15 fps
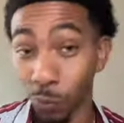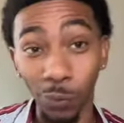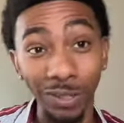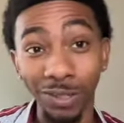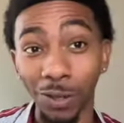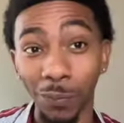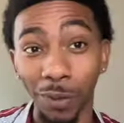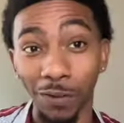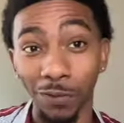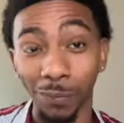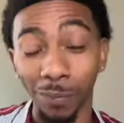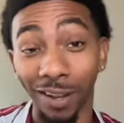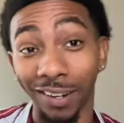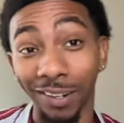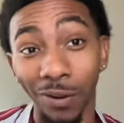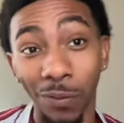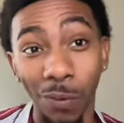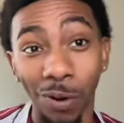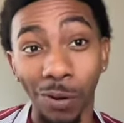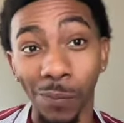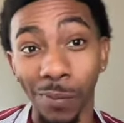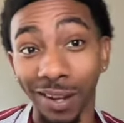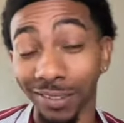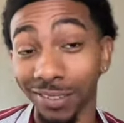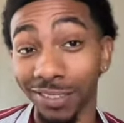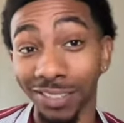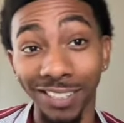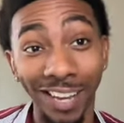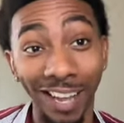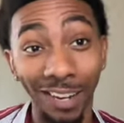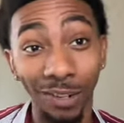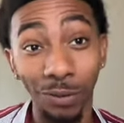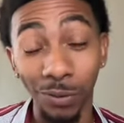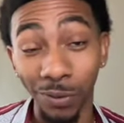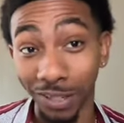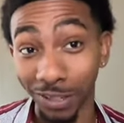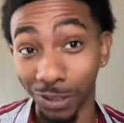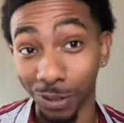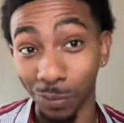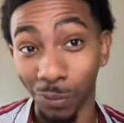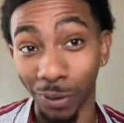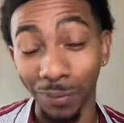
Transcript: What's up everybody and welcome back to the channel. It's your boy